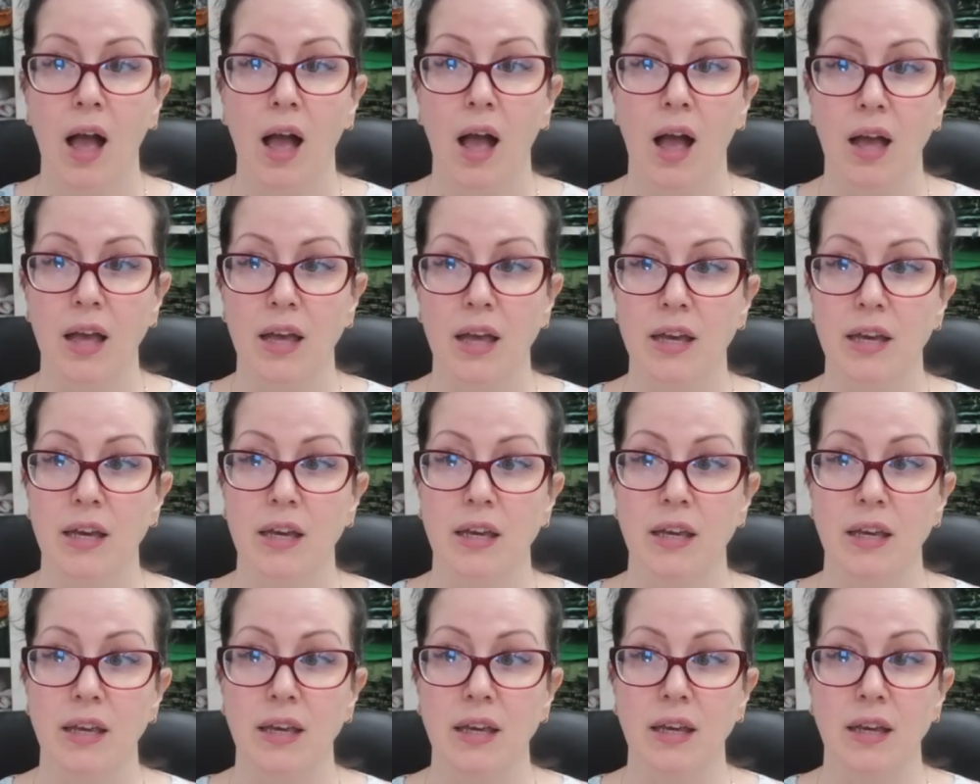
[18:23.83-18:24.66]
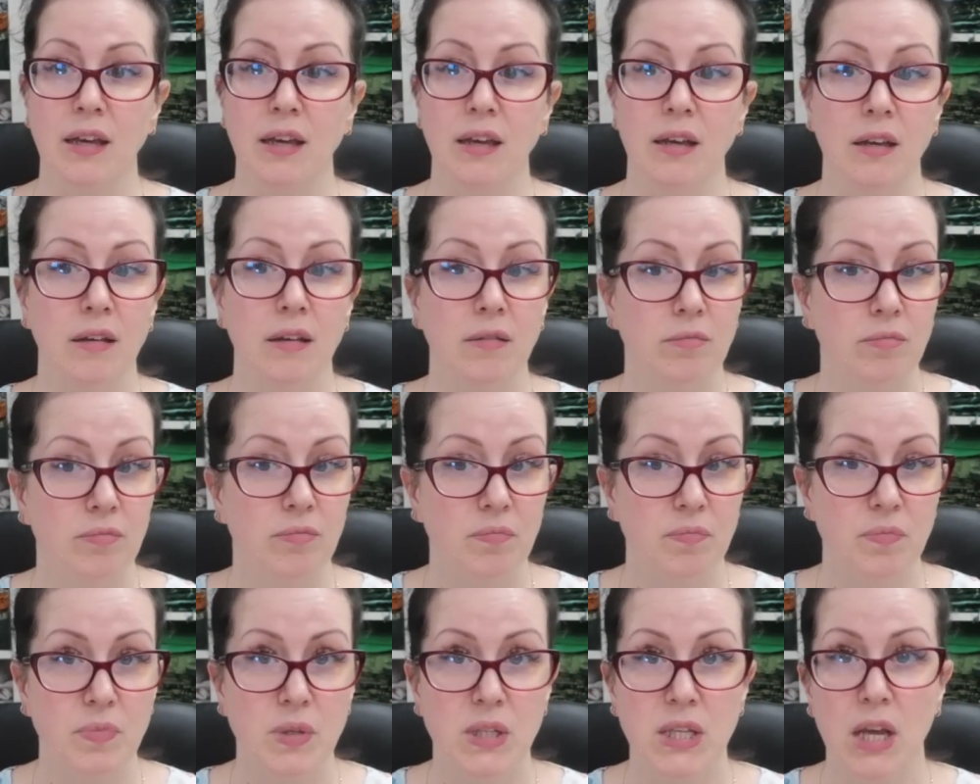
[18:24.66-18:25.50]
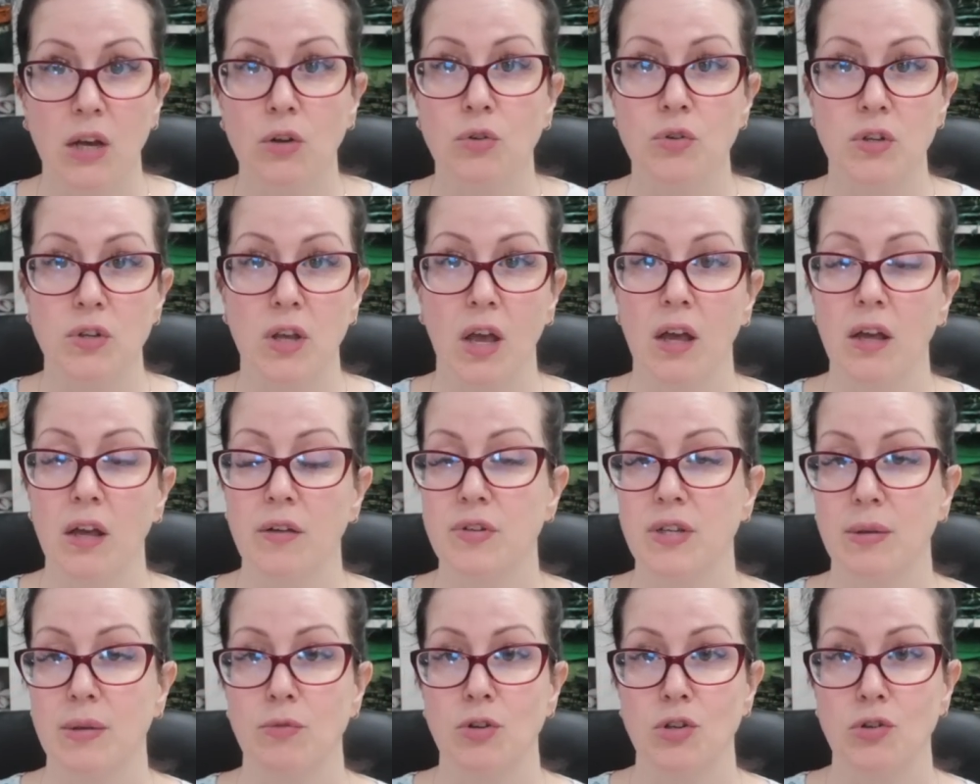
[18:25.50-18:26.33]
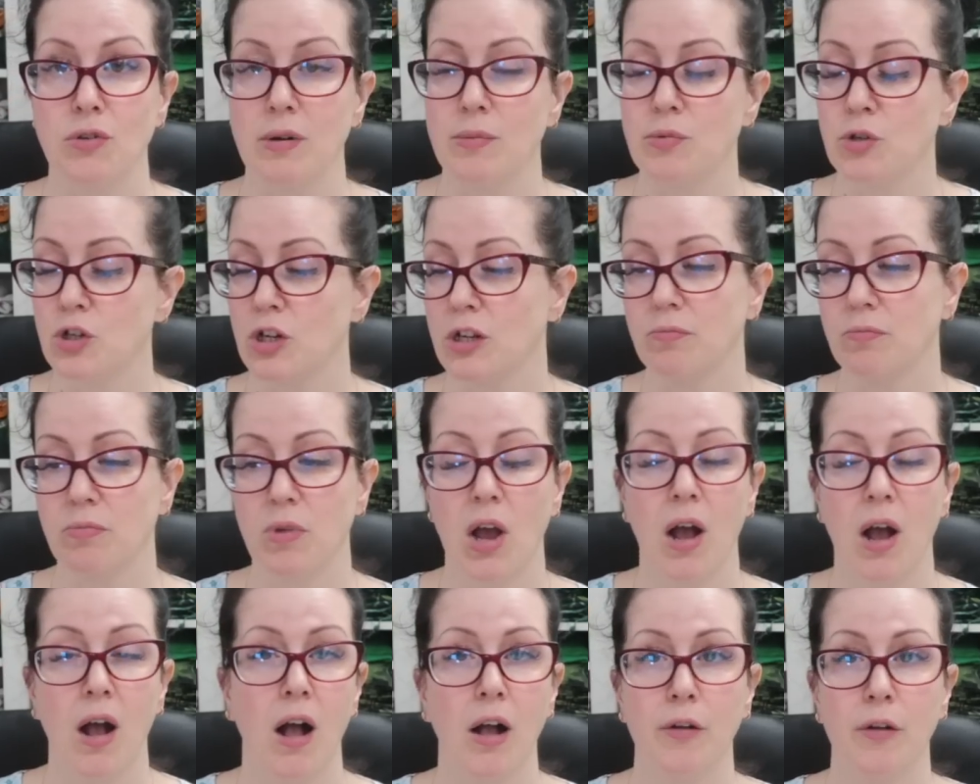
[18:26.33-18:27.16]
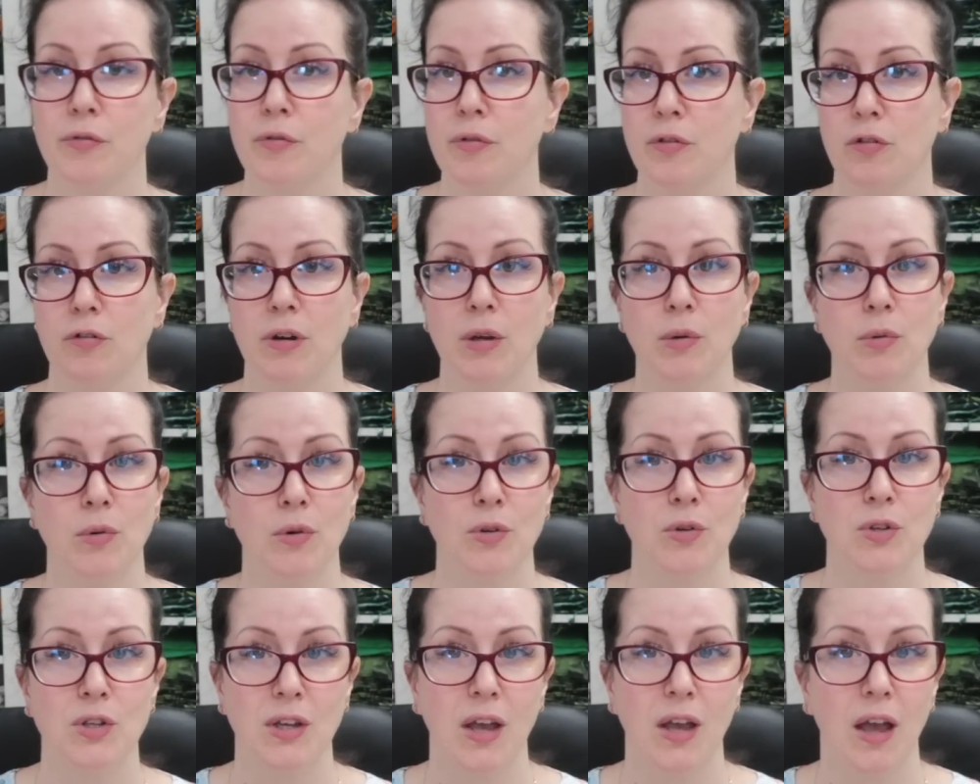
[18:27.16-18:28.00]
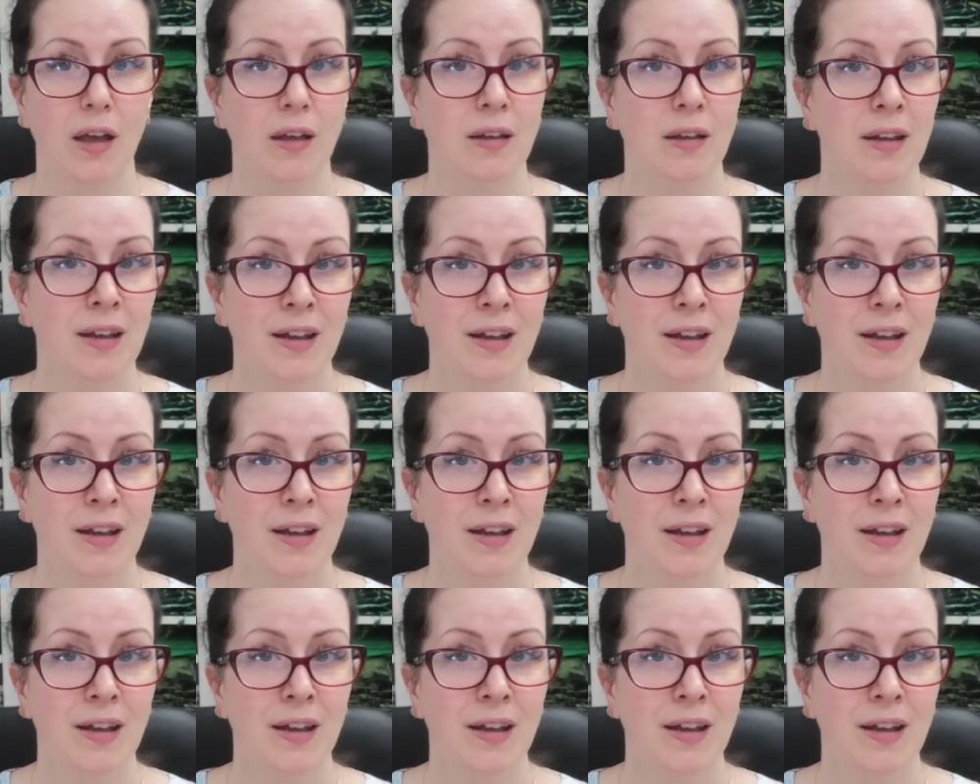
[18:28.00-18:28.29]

A circle skirt of some description, half, three-quarter,